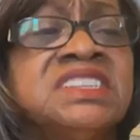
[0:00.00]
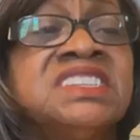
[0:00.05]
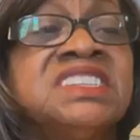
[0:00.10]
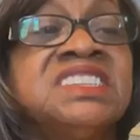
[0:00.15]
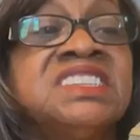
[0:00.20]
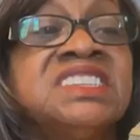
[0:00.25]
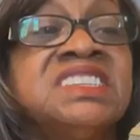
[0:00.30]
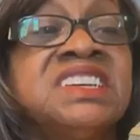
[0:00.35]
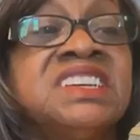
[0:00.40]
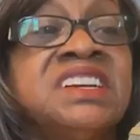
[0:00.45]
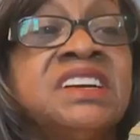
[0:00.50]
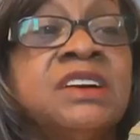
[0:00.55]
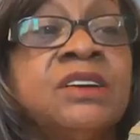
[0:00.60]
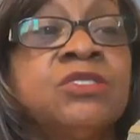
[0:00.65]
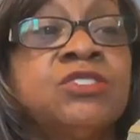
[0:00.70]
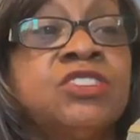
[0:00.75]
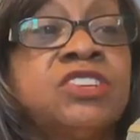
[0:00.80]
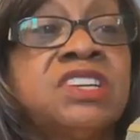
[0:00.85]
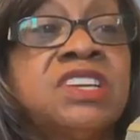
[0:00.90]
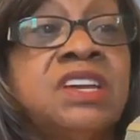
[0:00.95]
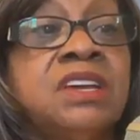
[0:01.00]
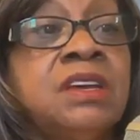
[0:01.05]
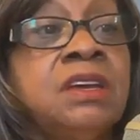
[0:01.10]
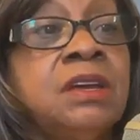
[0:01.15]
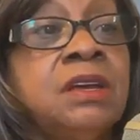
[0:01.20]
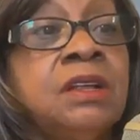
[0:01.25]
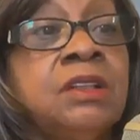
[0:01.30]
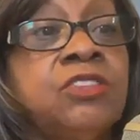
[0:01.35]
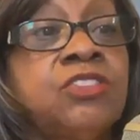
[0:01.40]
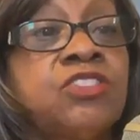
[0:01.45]
then their
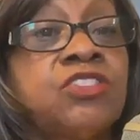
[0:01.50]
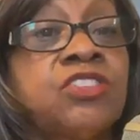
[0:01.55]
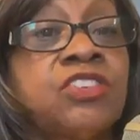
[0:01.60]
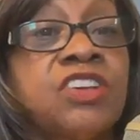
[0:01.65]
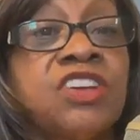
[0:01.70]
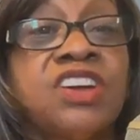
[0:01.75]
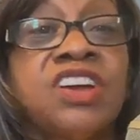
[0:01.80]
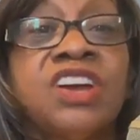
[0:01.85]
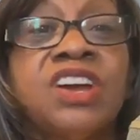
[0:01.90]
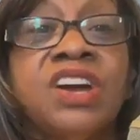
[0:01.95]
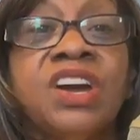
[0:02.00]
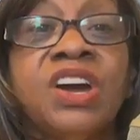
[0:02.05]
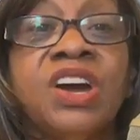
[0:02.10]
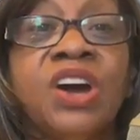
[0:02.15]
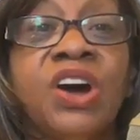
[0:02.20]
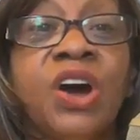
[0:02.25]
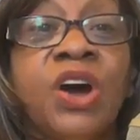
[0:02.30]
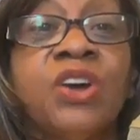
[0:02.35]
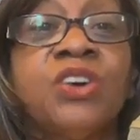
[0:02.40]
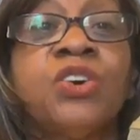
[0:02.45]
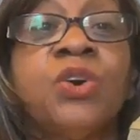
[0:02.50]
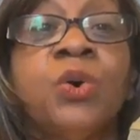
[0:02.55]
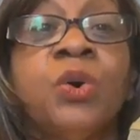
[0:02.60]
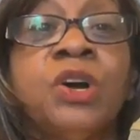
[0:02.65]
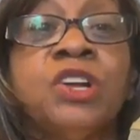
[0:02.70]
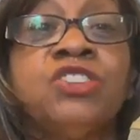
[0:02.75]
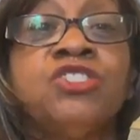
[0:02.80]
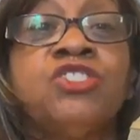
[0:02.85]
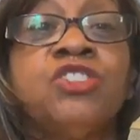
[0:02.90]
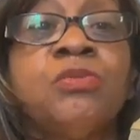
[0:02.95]
kids are
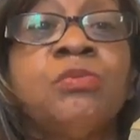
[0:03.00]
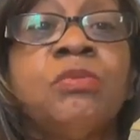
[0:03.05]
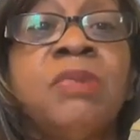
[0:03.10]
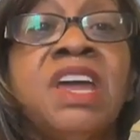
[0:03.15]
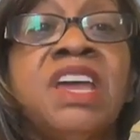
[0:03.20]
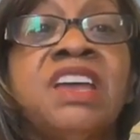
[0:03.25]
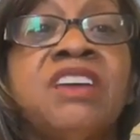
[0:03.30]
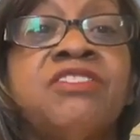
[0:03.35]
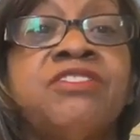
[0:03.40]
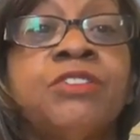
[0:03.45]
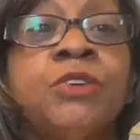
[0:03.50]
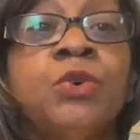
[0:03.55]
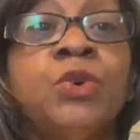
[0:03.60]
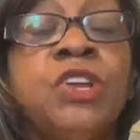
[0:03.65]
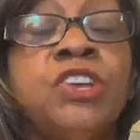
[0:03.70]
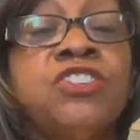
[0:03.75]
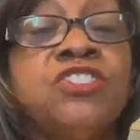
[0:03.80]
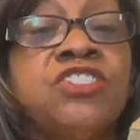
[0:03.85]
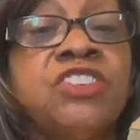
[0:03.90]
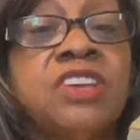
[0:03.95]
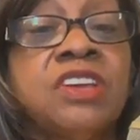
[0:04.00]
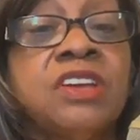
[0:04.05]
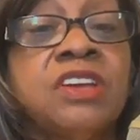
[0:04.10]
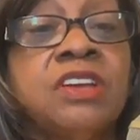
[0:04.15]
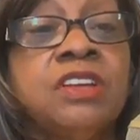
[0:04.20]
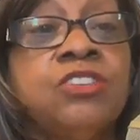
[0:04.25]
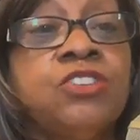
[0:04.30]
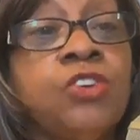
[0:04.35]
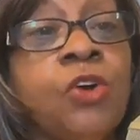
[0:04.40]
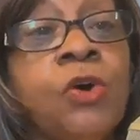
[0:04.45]
going to make foolish
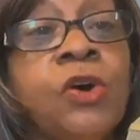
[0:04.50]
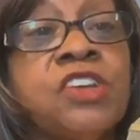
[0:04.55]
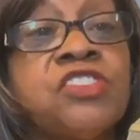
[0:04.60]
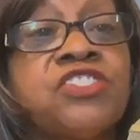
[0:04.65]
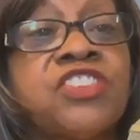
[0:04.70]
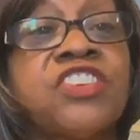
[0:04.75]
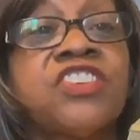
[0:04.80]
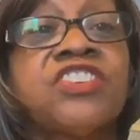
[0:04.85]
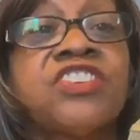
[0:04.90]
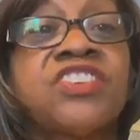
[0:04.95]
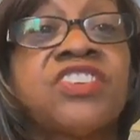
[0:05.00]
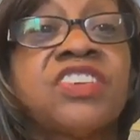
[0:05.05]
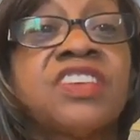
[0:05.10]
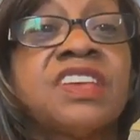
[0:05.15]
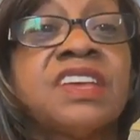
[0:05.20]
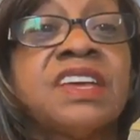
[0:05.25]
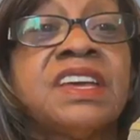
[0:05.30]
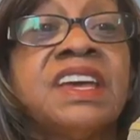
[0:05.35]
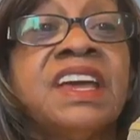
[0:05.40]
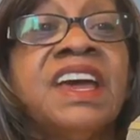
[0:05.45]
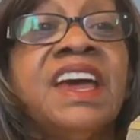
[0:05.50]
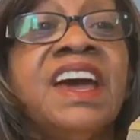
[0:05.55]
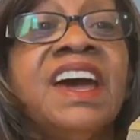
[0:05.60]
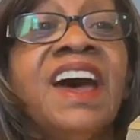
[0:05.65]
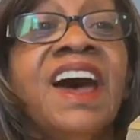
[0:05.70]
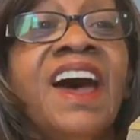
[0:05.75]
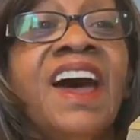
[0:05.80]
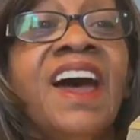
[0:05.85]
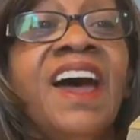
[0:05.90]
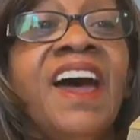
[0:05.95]
choices
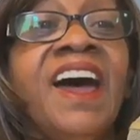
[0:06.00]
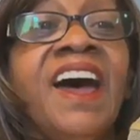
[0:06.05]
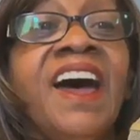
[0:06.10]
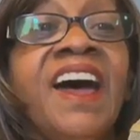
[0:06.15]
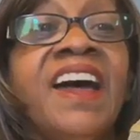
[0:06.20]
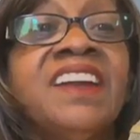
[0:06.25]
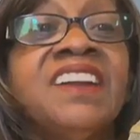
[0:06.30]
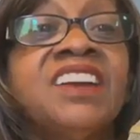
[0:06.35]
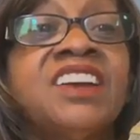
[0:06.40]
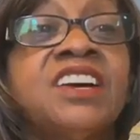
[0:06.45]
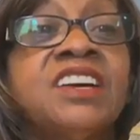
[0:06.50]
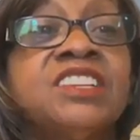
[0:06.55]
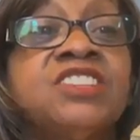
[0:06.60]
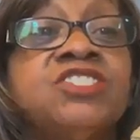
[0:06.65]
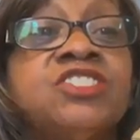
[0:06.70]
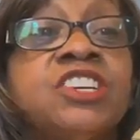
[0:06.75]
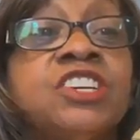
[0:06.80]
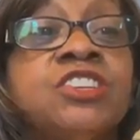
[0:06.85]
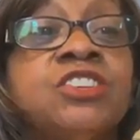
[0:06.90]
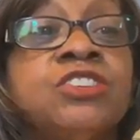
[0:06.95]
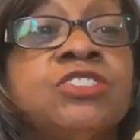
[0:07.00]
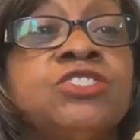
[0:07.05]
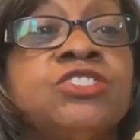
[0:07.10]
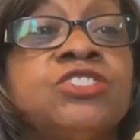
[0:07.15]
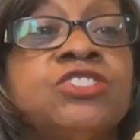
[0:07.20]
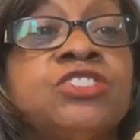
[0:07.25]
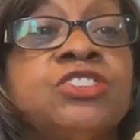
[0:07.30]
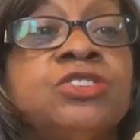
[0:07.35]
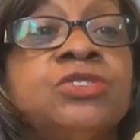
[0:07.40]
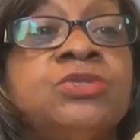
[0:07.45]
and continue
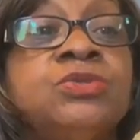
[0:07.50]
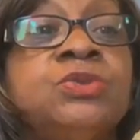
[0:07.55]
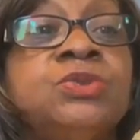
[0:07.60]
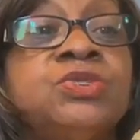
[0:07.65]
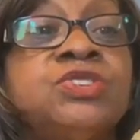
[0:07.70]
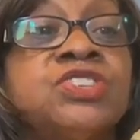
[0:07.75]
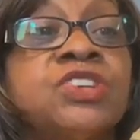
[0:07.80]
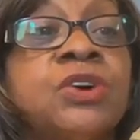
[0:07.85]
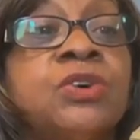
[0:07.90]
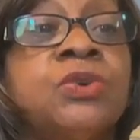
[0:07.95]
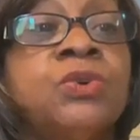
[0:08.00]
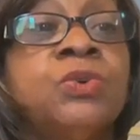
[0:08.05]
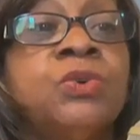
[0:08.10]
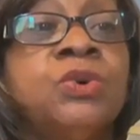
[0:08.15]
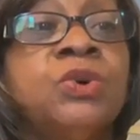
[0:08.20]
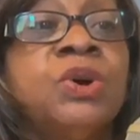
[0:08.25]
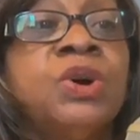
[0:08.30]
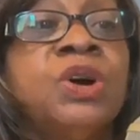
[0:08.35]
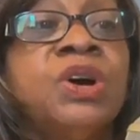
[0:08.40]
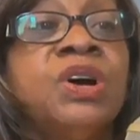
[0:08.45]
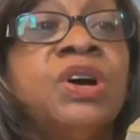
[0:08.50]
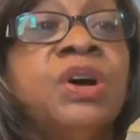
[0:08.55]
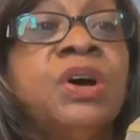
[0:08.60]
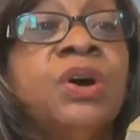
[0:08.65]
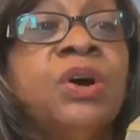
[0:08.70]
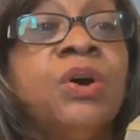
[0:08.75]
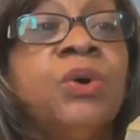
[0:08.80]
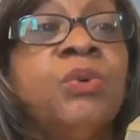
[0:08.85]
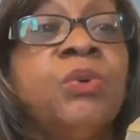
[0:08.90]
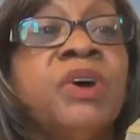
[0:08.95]
to do so
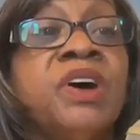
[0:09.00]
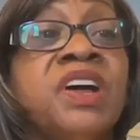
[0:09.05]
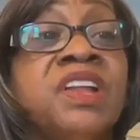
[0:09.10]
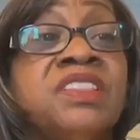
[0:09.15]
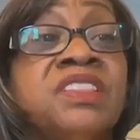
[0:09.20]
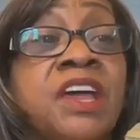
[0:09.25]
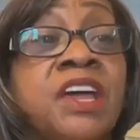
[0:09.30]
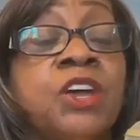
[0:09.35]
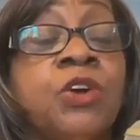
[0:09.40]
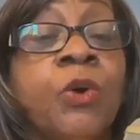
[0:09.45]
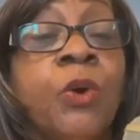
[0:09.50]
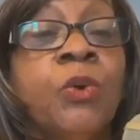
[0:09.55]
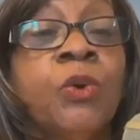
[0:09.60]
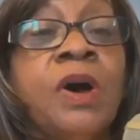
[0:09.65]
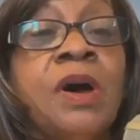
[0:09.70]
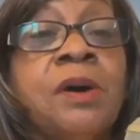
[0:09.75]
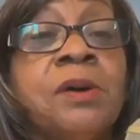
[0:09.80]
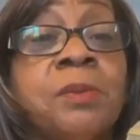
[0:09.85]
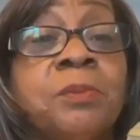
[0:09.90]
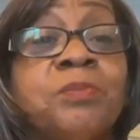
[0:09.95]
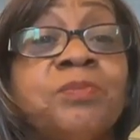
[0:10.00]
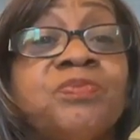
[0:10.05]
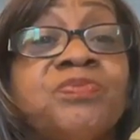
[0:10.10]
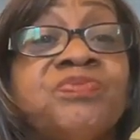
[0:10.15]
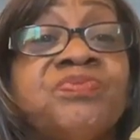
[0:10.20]
when they grow up.